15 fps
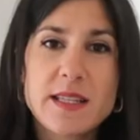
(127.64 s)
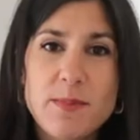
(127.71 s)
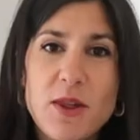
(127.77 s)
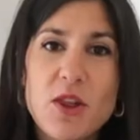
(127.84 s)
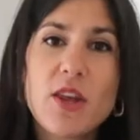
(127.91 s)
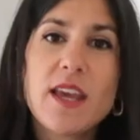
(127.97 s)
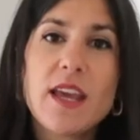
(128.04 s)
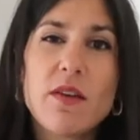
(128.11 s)

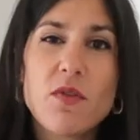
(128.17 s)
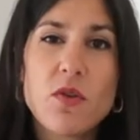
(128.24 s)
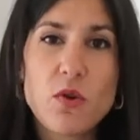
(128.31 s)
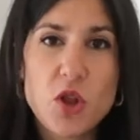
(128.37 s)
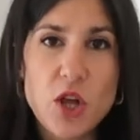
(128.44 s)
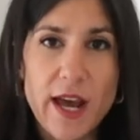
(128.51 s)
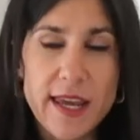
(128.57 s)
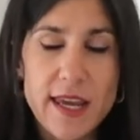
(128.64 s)
especially if
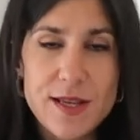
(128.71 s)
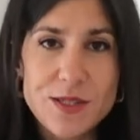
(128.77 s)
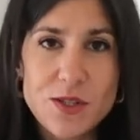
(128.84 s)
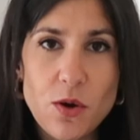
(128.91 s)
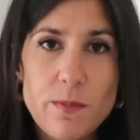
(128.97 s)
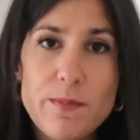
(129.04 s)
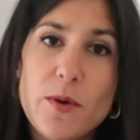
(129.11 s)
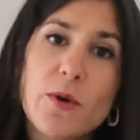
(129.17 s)
your chunky
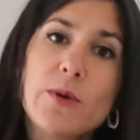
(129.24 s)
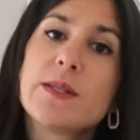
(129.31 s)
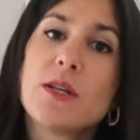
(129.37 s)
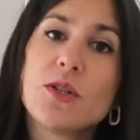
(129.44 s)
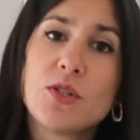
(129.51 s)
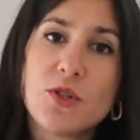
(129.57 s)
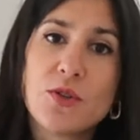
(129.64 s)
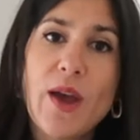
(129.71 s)
sole boots
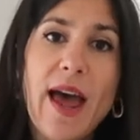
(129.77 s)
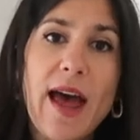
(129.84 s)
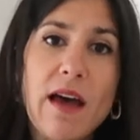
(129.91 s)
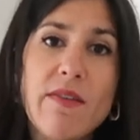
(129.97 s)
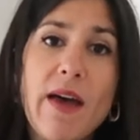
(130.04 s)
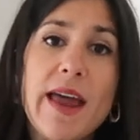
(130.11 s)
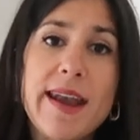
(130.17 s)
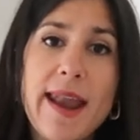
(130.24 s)
do
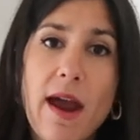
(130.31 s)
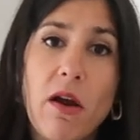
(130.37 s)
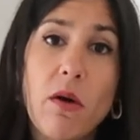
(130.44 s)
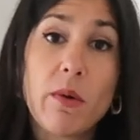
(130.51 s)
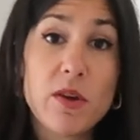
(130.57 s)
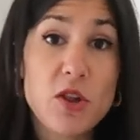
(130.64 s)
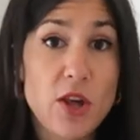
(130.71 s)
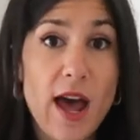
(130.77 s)
have a
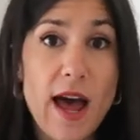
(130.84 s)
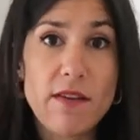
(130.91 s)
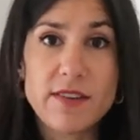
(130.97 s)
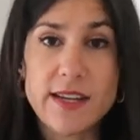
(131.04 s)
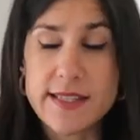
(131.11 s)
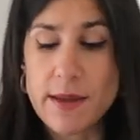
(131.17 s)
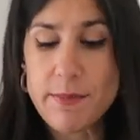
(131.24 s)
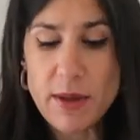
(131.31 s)
narrower shaft,
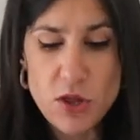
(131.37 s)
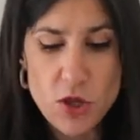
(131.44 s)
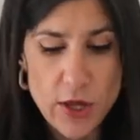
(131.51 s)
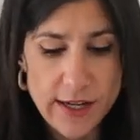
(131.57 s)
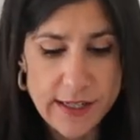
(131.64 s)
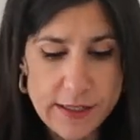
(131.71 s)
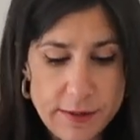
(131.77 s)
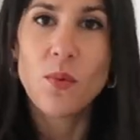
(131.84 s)
as I
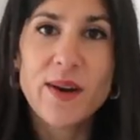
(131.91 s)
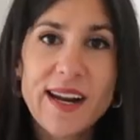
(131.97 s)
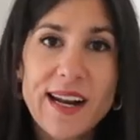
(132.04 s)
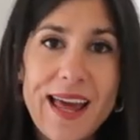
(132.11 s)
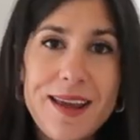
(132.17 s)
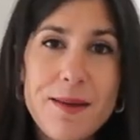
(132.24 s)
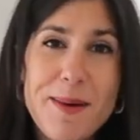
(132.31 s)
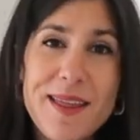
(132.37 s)
mentioned. What I
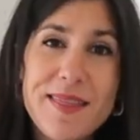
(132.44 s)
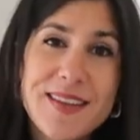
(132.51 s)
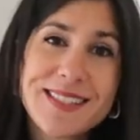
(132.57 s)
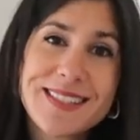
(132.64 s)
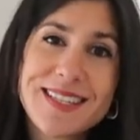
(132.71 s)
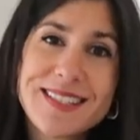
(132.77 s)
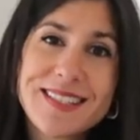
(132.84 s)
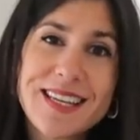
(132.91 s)
like about
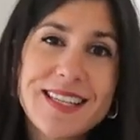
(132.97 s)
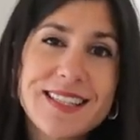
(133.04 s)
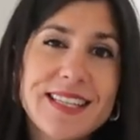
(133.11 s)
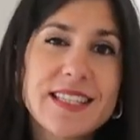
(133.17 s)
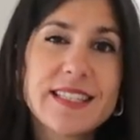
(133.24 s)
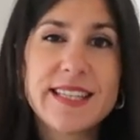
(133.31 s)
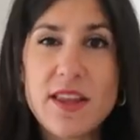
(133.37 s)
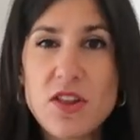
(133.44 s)
this is it's
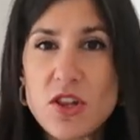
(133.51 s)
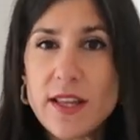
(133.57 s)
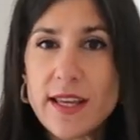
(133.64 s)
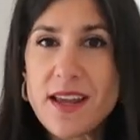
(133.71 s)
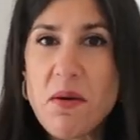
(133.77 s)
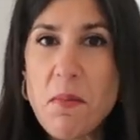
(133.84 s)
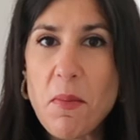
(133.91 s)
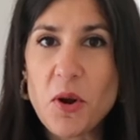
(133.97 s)

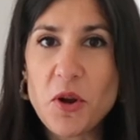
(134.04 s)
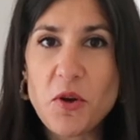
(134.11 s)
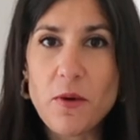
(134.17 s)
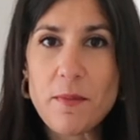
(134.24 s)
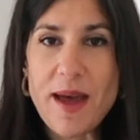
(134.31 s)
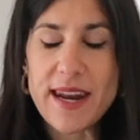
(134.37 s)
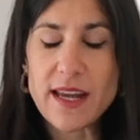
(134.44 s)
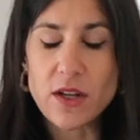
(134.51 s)
essentially a
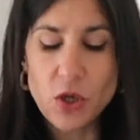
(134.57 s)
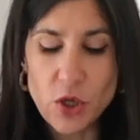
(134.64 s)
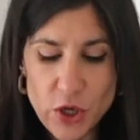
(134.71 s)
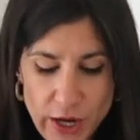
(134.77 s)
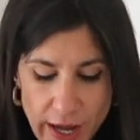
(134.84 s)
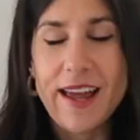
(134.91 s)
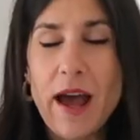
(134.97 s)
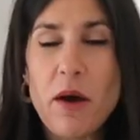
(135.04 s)
monochromatic
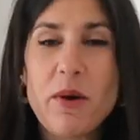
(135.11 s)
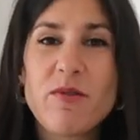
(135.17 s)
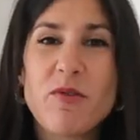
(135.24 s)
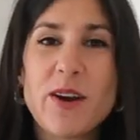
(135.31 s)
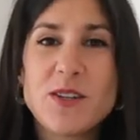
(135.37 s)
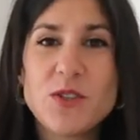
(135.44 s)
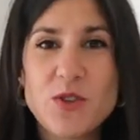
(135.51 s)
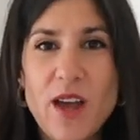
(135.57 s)
look. However,
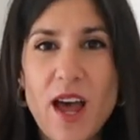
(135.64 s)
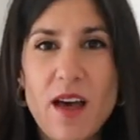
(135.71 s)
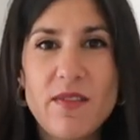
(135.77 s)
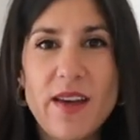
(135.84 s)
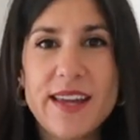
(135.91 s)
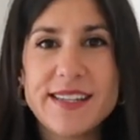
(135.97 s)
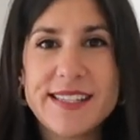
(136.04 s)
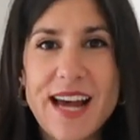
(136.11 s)
I do
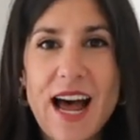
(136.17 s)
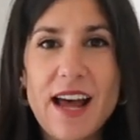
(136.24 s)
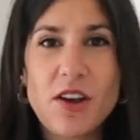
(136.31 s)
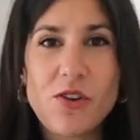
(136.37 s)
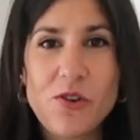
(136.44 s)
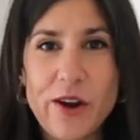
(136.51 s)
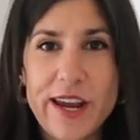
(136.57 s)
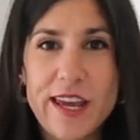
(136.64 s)
have a
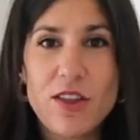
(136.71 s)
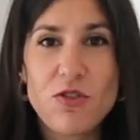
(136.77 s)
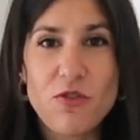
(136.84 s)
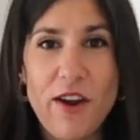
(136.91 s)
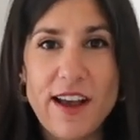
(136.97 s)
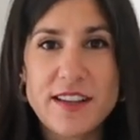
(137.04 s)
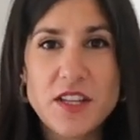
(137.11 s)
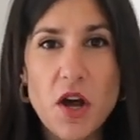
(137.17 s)
dark gray
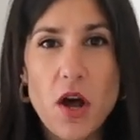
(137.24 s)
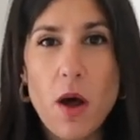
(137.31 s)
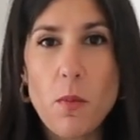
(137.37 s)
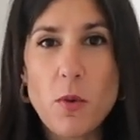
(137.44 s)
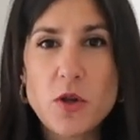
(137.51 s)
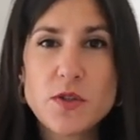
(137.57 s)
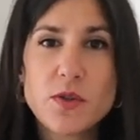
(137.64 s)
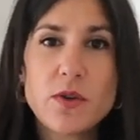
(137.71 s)
trouser on,
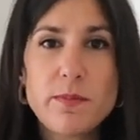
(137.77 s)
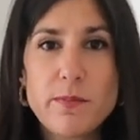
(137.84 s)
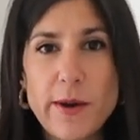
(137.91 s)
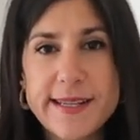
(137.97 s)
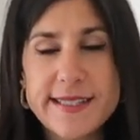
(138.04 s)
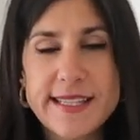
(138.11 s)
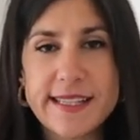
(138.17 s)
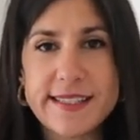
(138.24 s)
which sort of
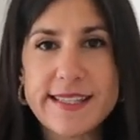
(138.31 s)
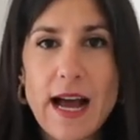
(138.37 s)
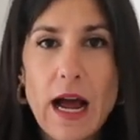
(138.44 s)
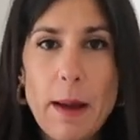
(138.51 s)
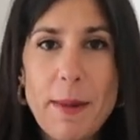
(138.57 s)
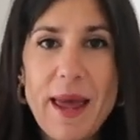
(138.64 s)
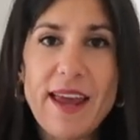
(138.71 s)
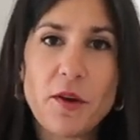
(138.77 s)
breaks things
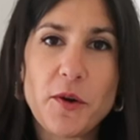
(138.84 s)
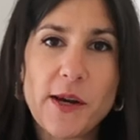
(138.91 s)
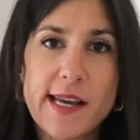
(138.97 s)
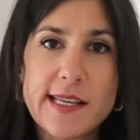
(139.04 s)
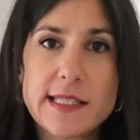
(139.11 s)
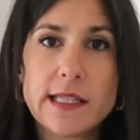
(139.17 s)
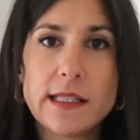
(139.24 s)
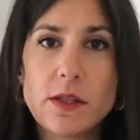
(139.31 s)
up and
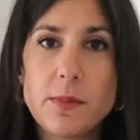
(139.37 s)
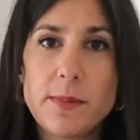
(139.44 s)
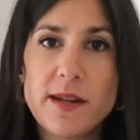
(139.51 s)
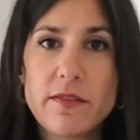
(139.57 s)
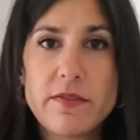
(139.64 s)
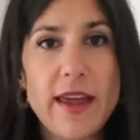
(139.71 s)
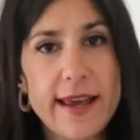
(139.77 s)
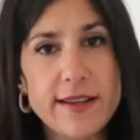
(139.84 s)
creates a little
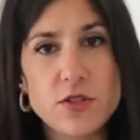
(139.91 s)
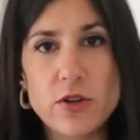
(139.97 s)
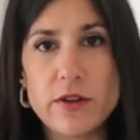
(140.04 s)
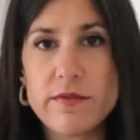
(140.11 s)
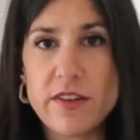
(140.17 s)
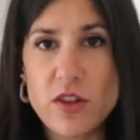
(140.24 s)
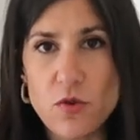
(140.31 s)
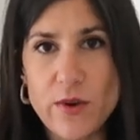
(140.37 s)
bit of extra
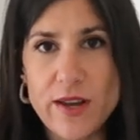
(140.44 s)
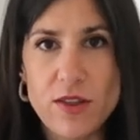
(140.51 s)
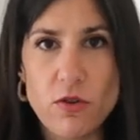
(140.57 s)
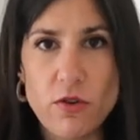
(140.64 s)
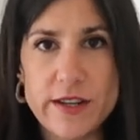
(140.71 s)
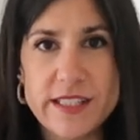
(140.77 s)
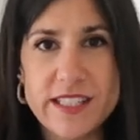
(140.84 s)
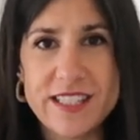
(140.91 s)
visual interest.